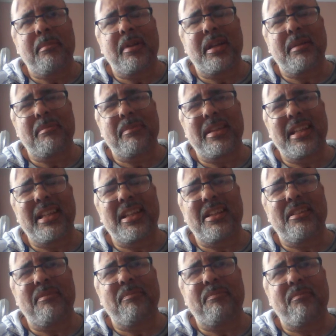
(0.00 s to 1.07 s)
But I'm
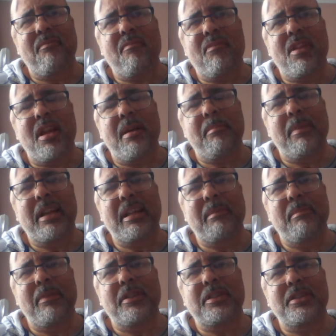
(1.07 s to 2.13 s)
thinking, I'm
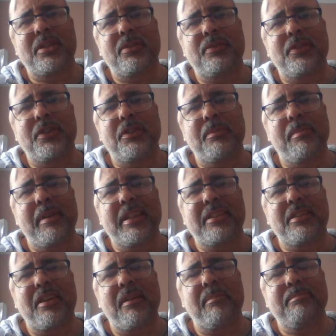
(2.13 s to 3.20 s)
making myself feel
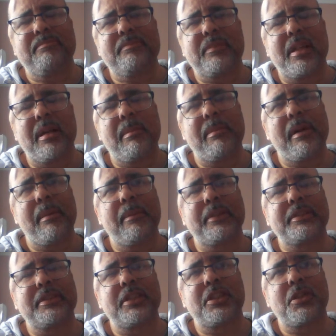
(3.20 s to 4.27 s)
better about
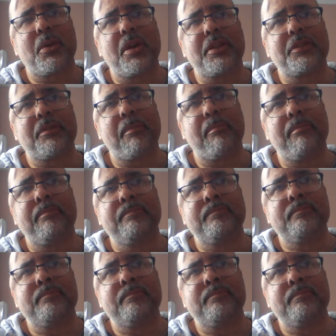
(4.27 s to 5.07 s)
my situation.